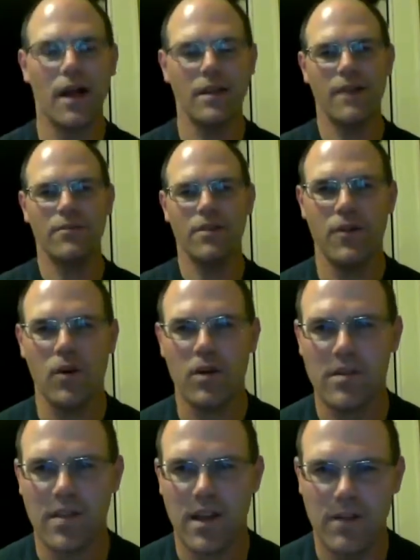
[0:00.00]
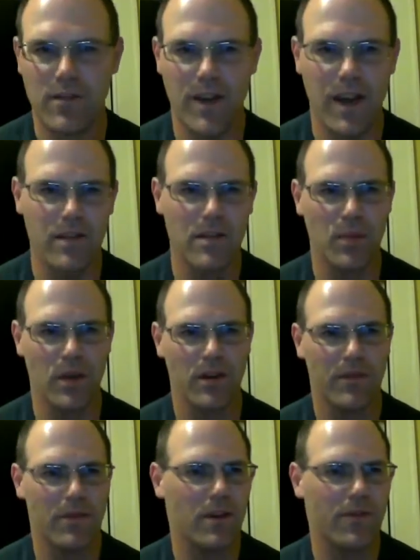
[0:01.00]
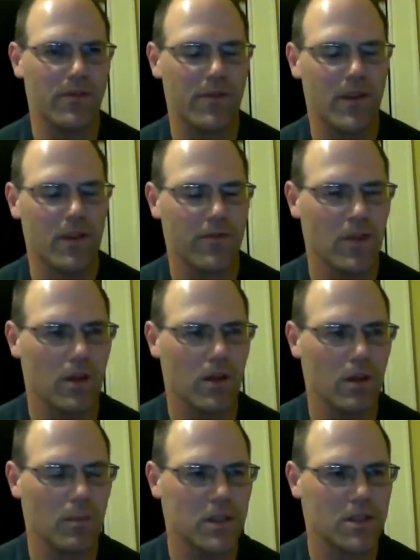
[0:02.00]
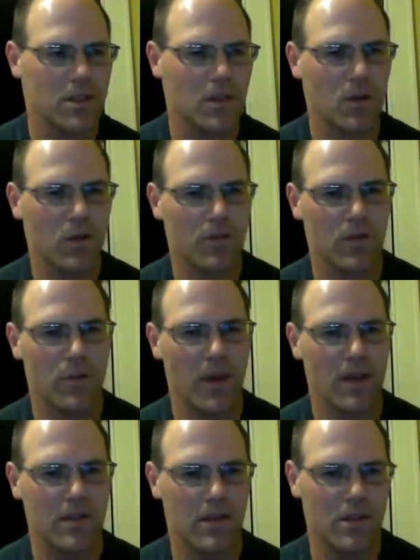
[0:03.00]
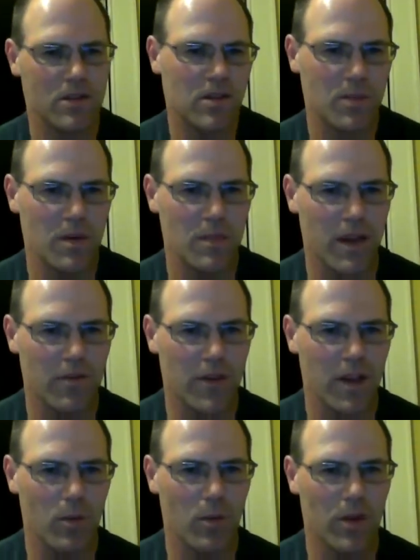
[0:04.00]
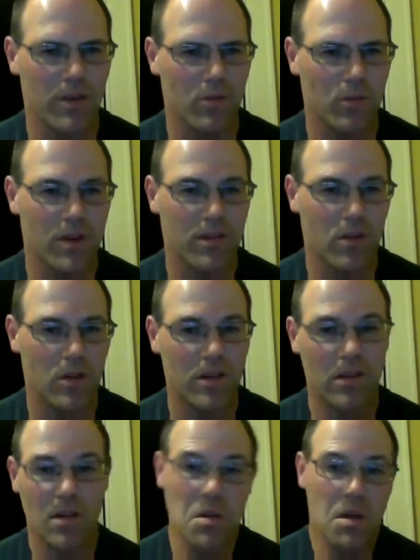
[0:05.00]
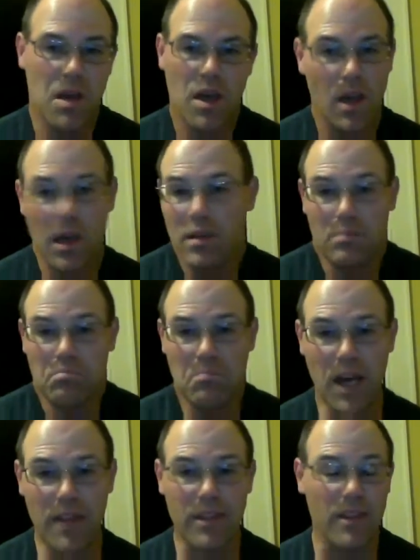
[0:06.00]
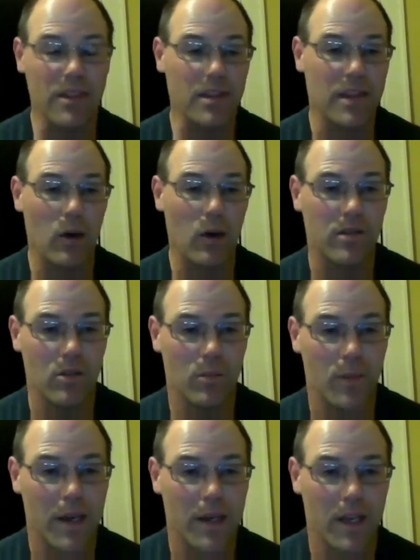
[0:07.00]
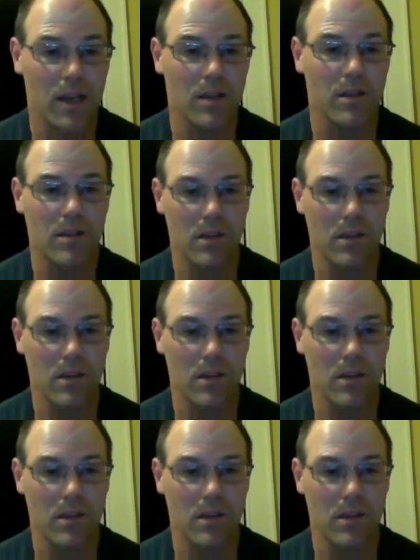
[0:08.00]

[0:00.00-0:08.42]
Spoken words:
definitely focus on advanced, but if the materials for basic could just be made available as a resource, I think that would suit my needs.